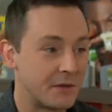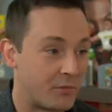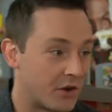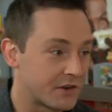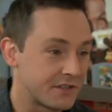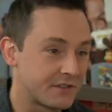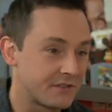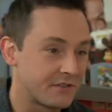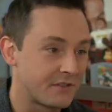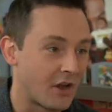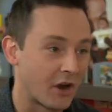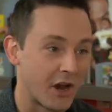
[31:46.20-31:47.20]
the books
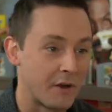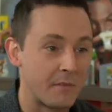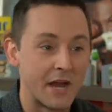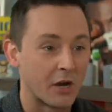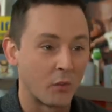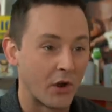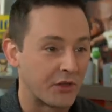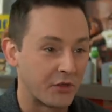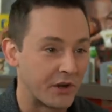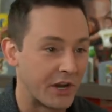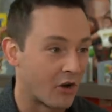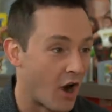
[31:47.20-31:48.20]
are going to make or break their
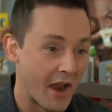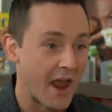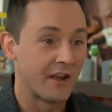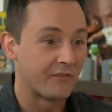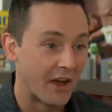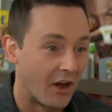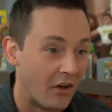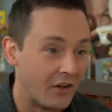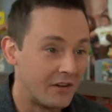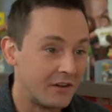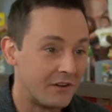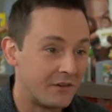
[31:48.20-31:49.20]
year on NFL,
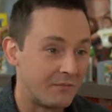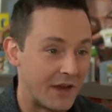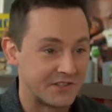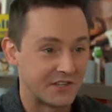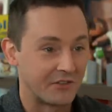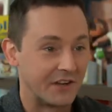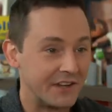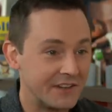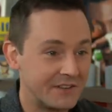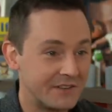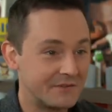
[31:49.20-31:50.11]
basically. Yeah.